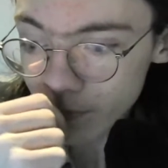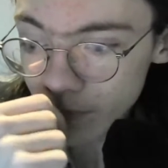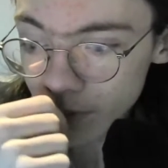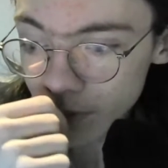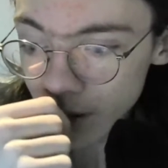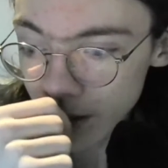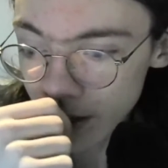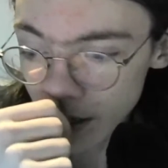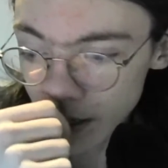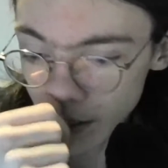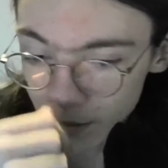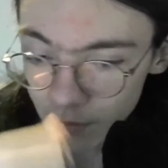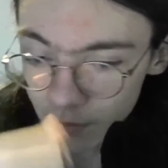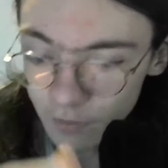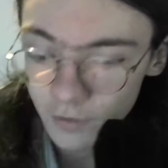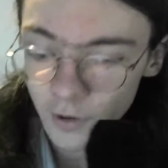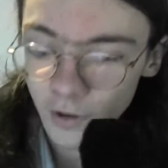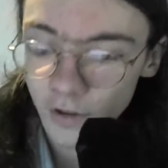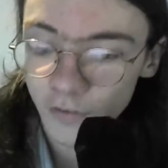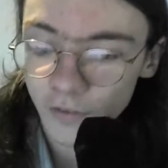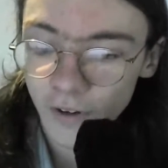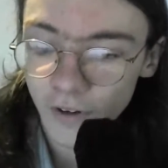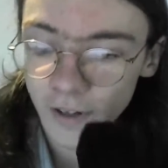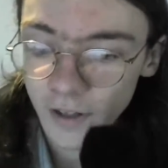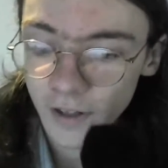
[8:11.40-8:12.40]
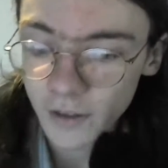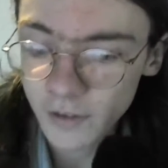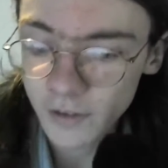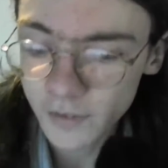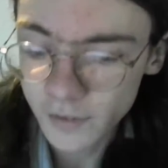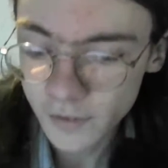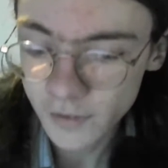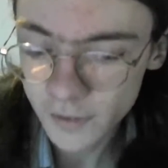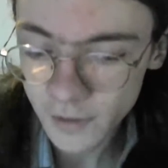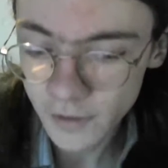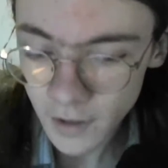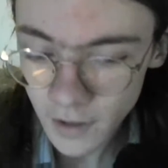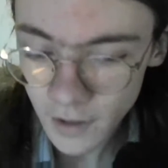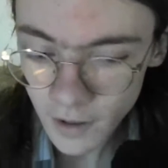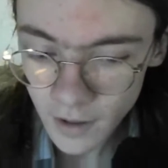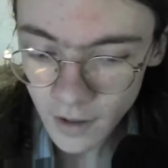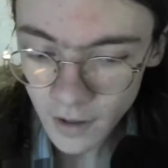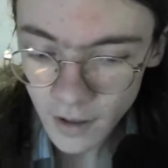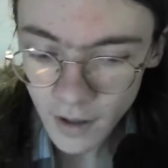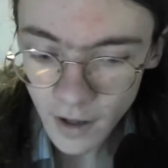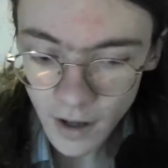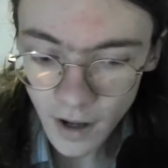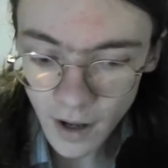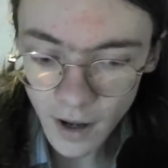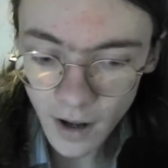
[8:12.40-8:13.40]
in Sony Vegas,
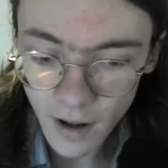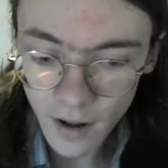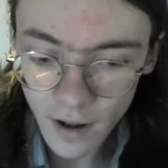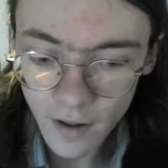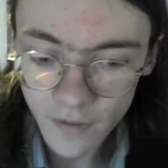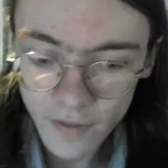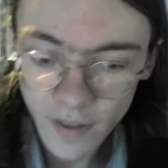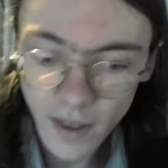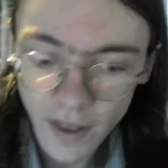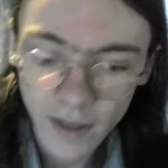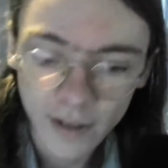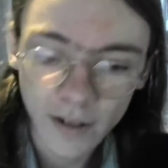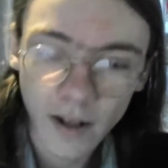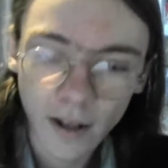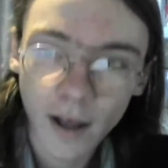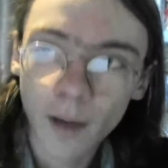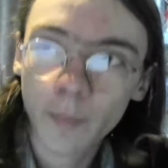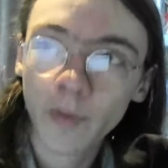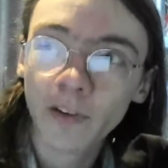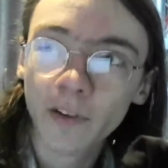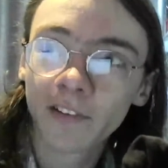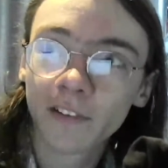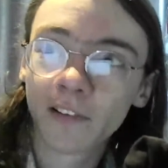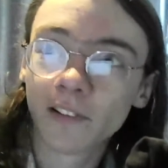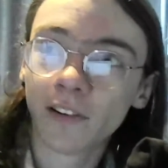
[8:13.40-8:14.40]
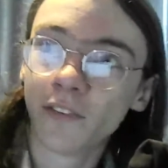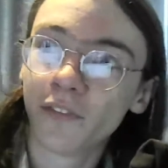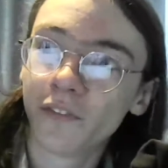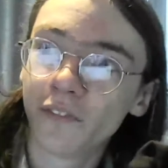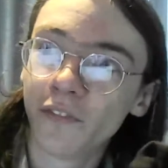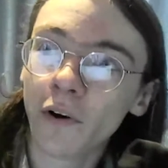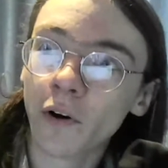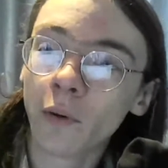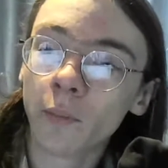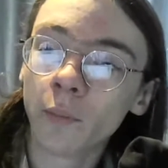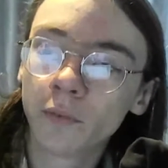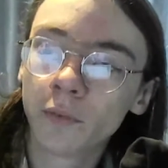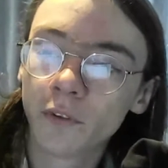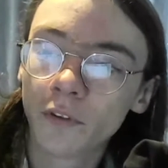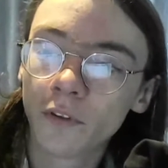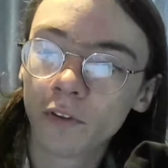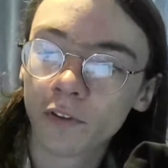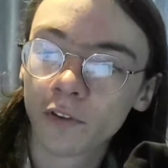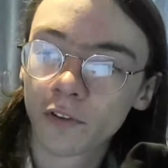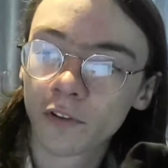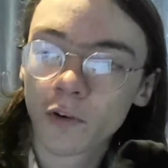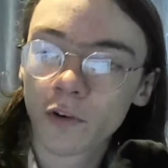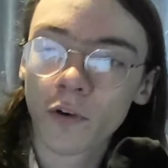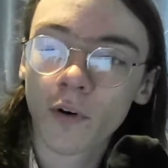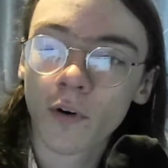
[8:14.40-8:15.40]
and then I basically filmed the
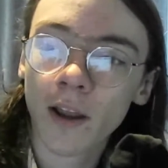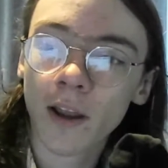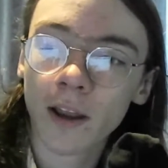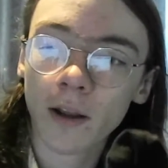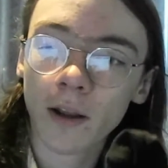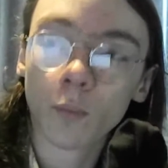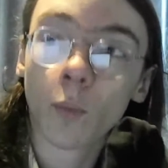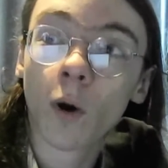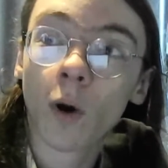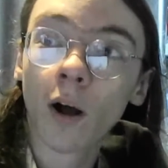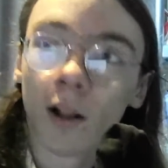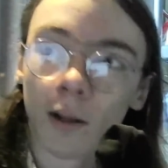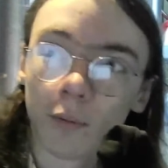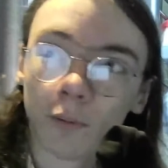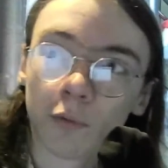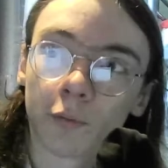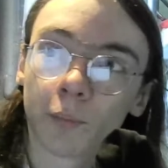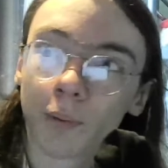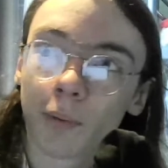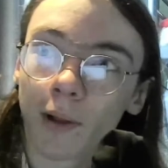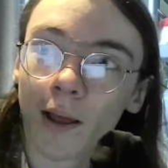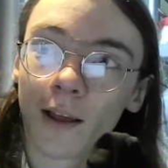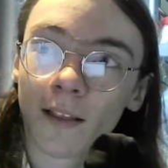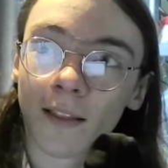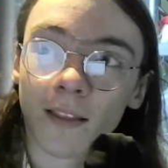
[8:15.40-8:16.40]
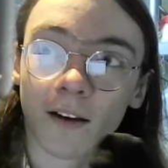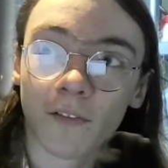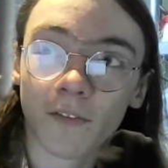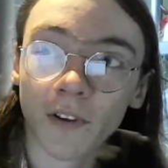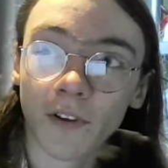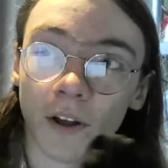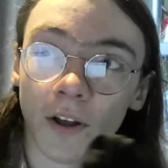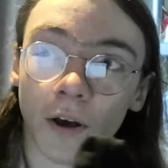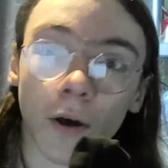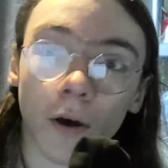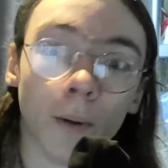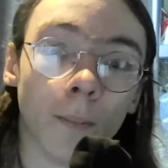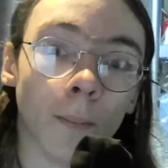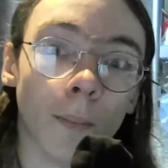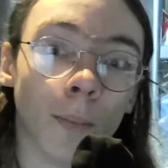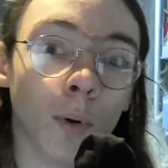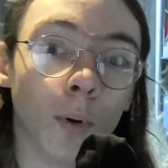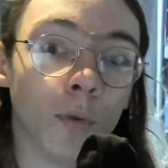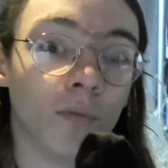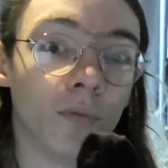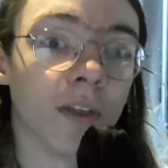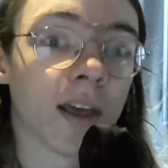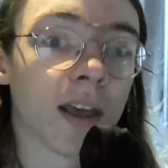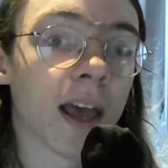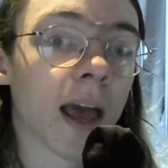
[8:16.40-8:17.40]
screen while it was playing that video and
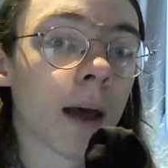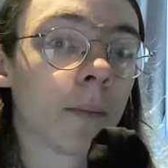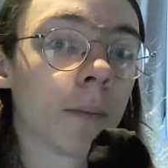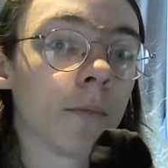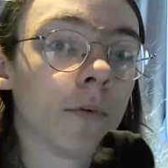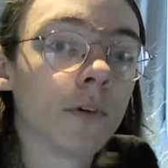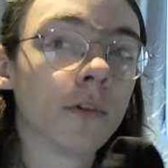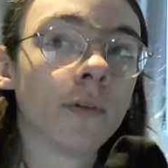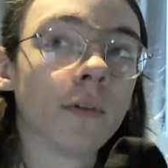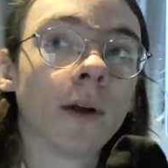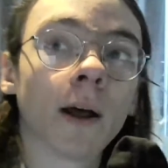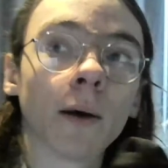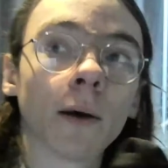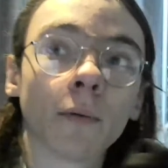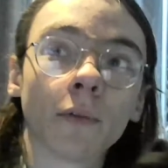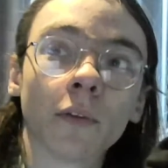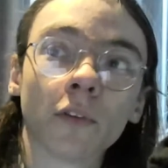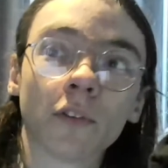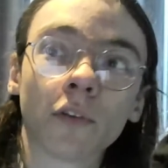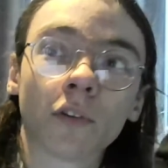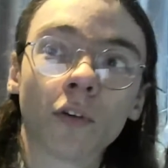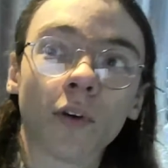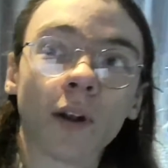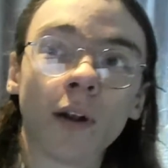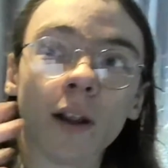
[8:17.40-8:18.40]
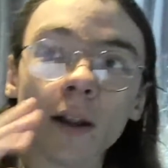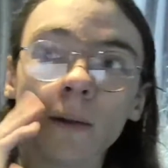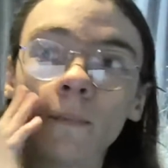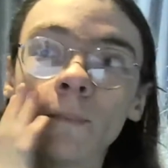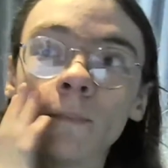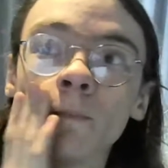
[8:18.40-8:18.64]
moved the camera around the screen,